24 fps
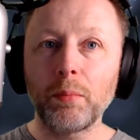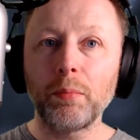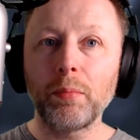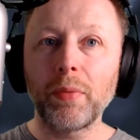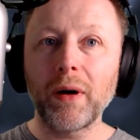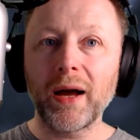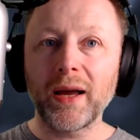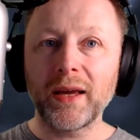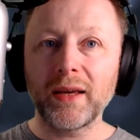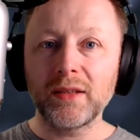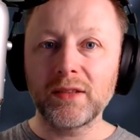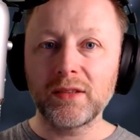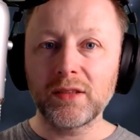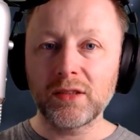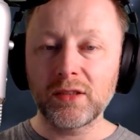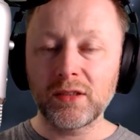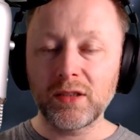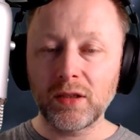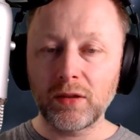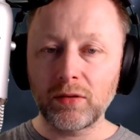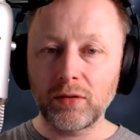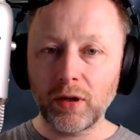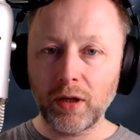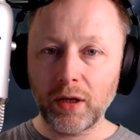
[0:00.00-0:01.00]
and bangs
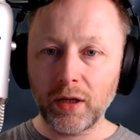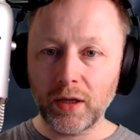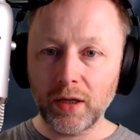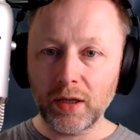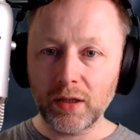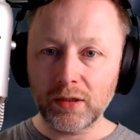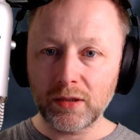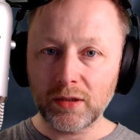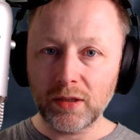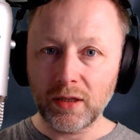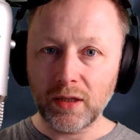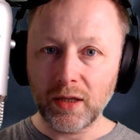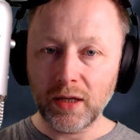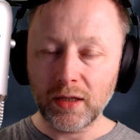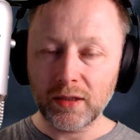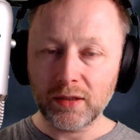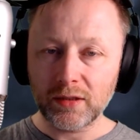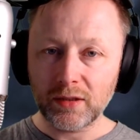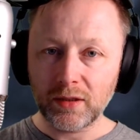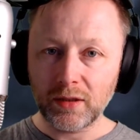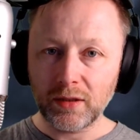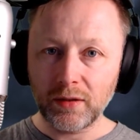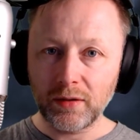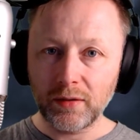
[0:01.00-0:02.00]
his head right against the
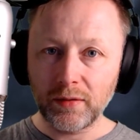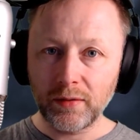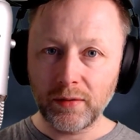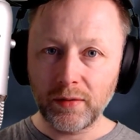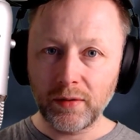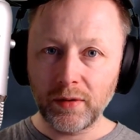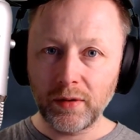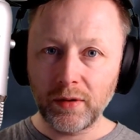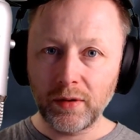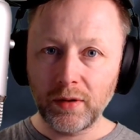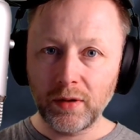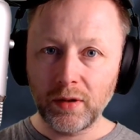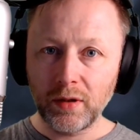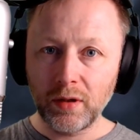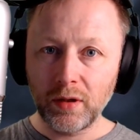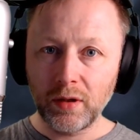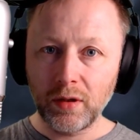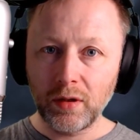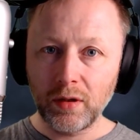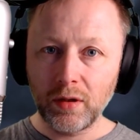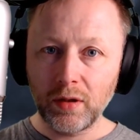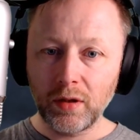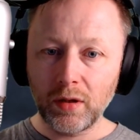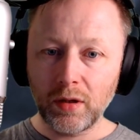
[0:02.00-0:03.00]
desk.
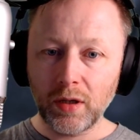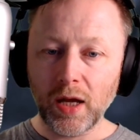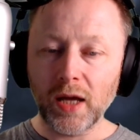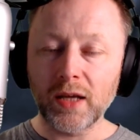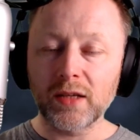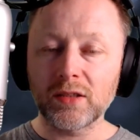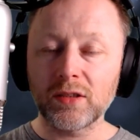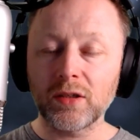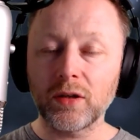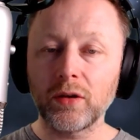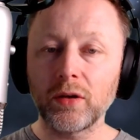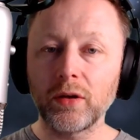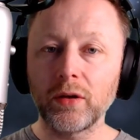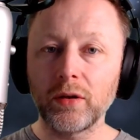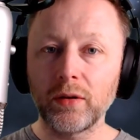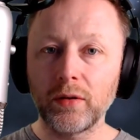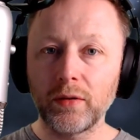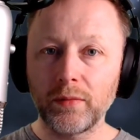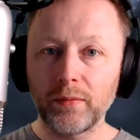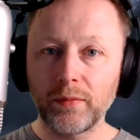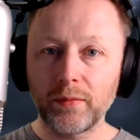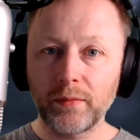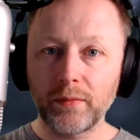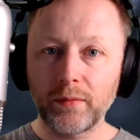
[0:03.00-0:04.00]
Hits the
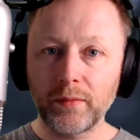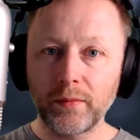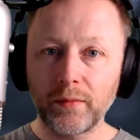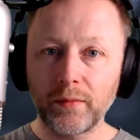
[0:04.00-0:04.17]
ground.